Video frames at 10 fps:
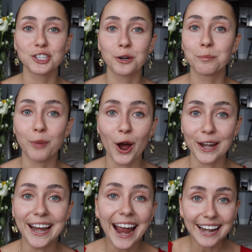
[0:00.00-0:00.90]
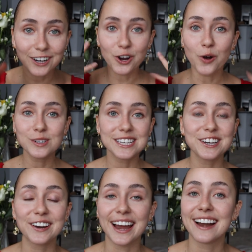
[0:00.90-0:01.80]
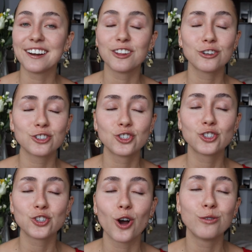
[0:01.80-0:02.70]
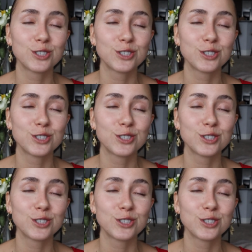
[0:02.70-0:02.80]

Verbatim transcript: your body, and it goes in your hair and it looks so,